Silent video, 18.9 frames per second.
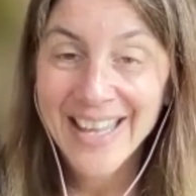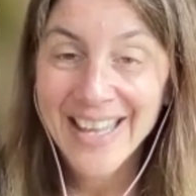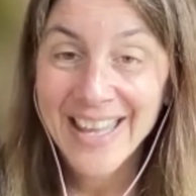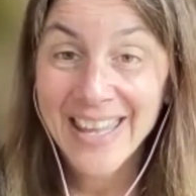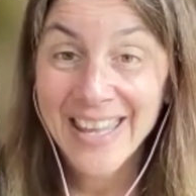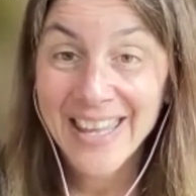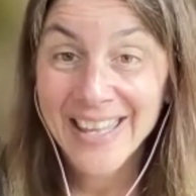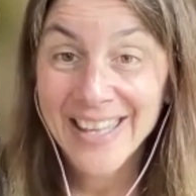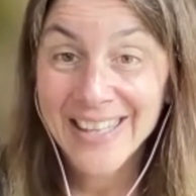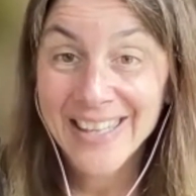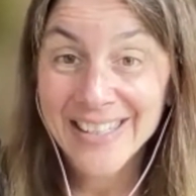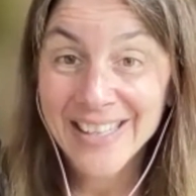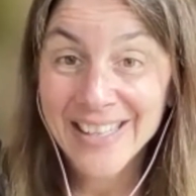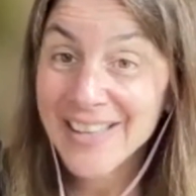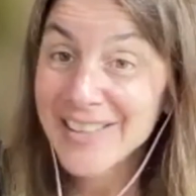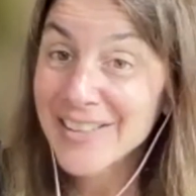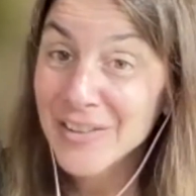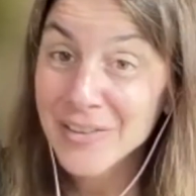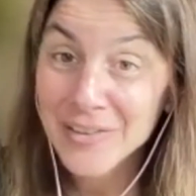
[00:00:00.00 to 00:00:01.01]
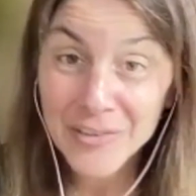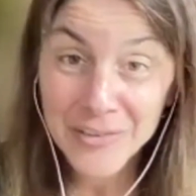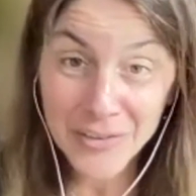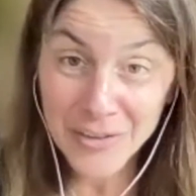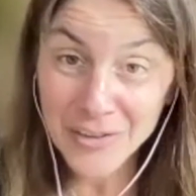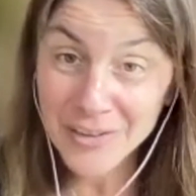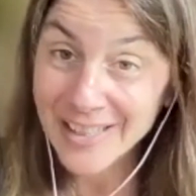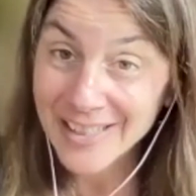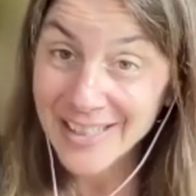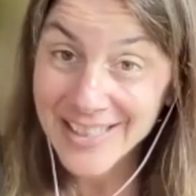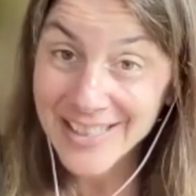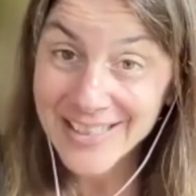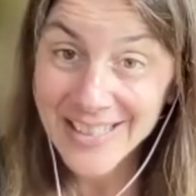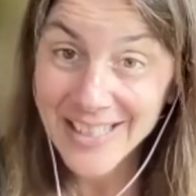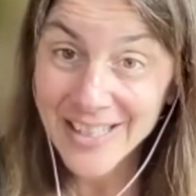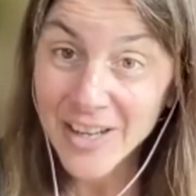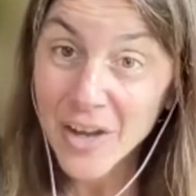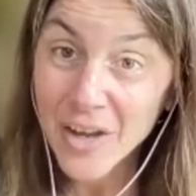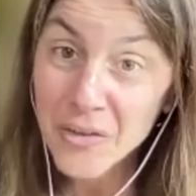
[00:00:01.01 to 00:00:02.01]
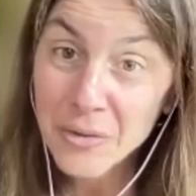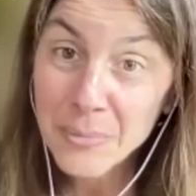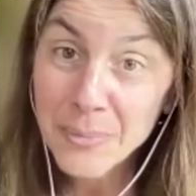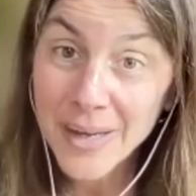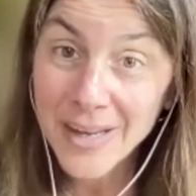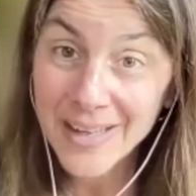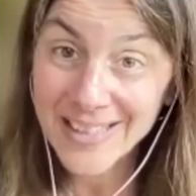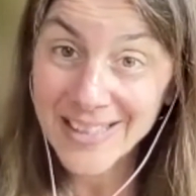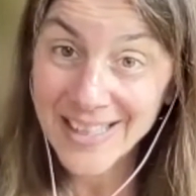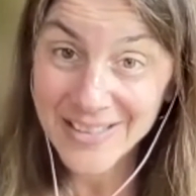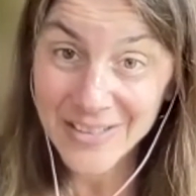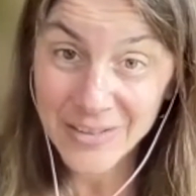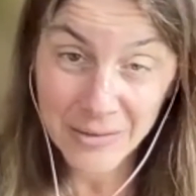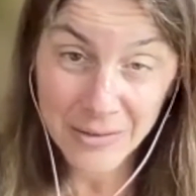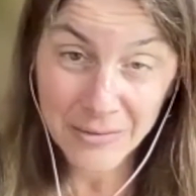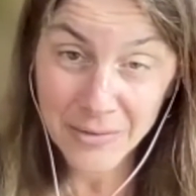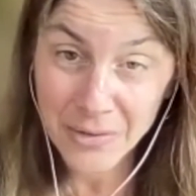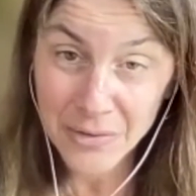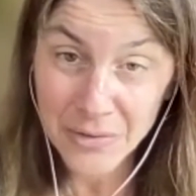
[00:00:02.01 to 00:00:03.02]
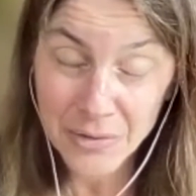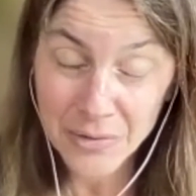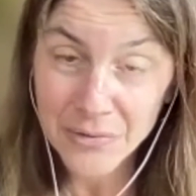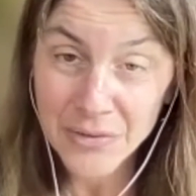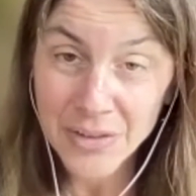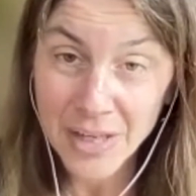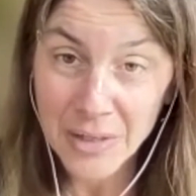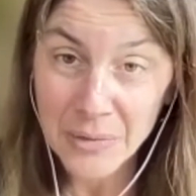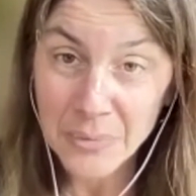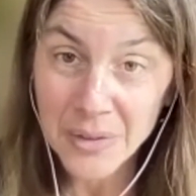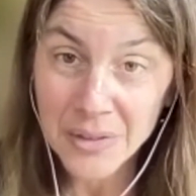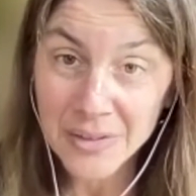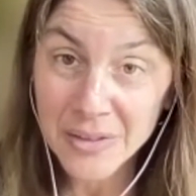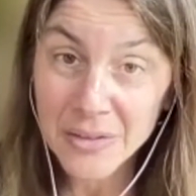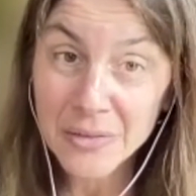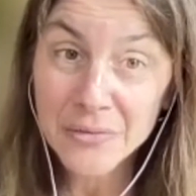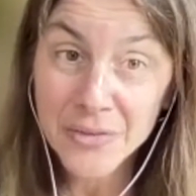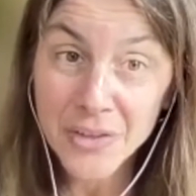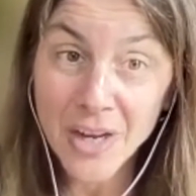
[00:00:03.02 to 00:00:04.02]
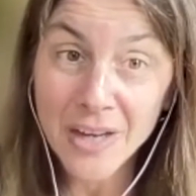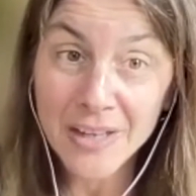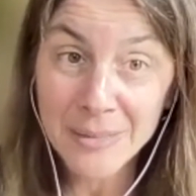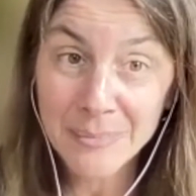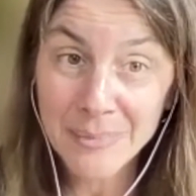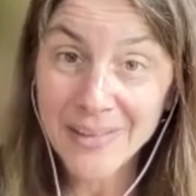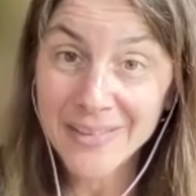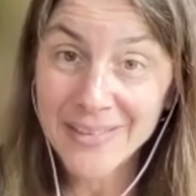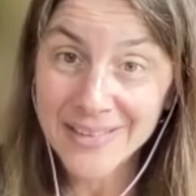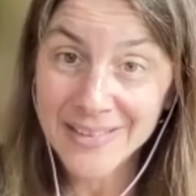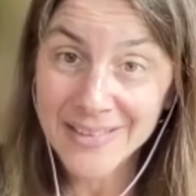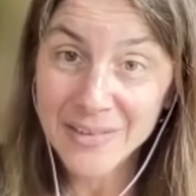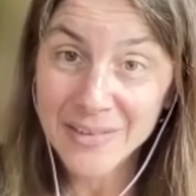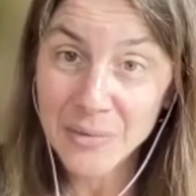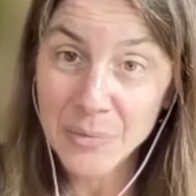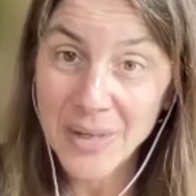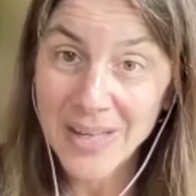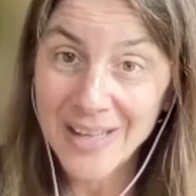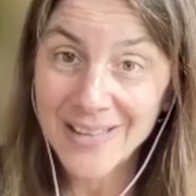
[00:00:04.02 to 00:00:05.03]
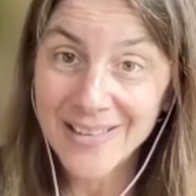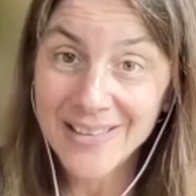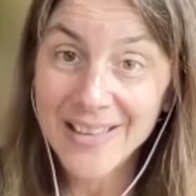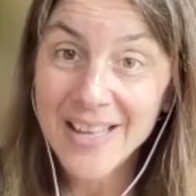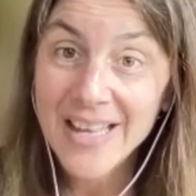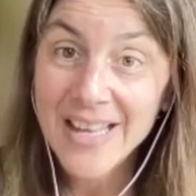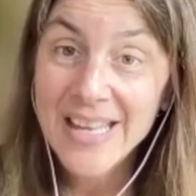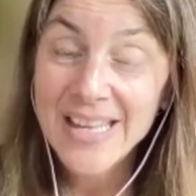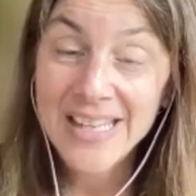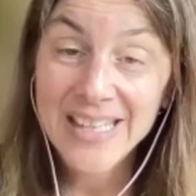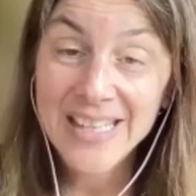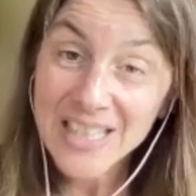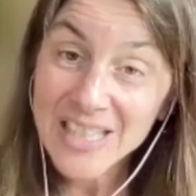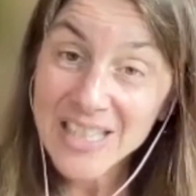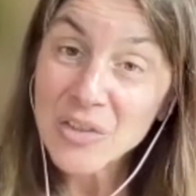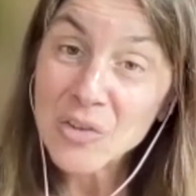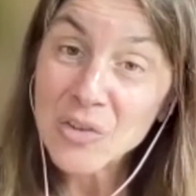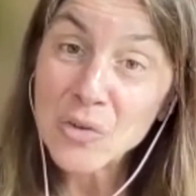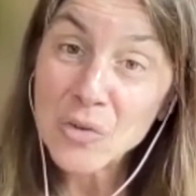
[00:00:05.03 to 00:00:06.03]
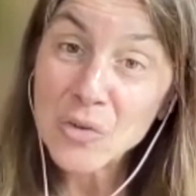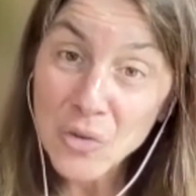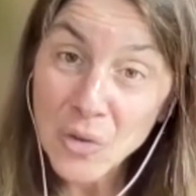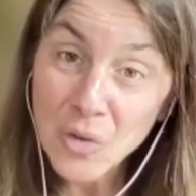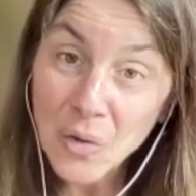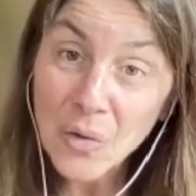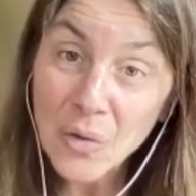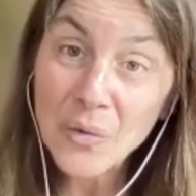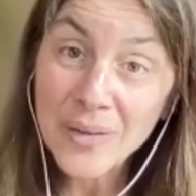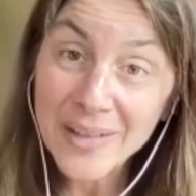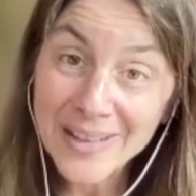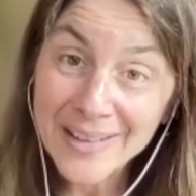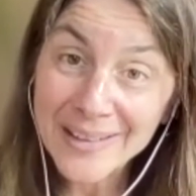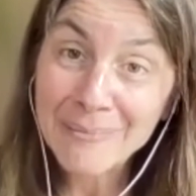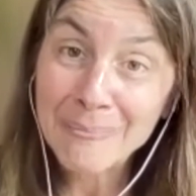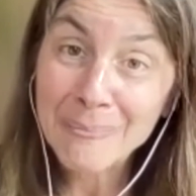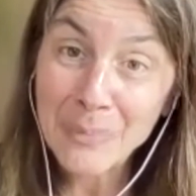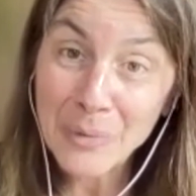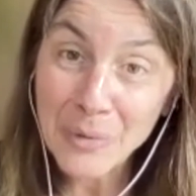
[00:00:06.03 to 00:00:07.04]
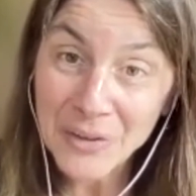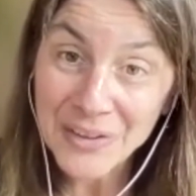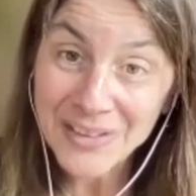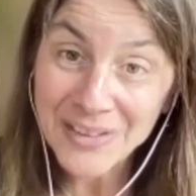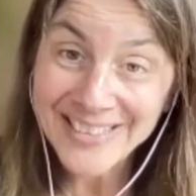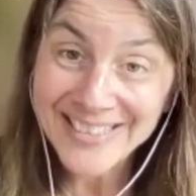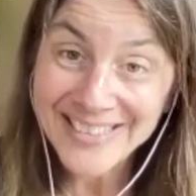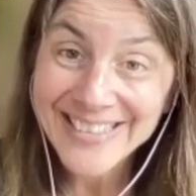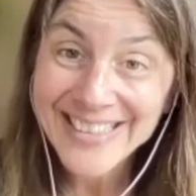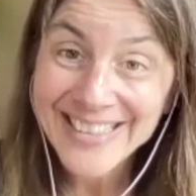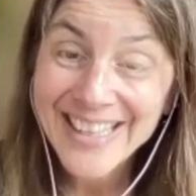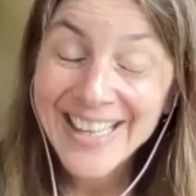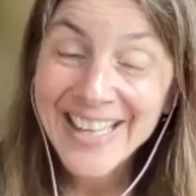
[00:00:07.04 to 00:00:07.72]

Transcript: And I heard, like I said, other podcast interviews you've done where you've talked about this as well. It is so important.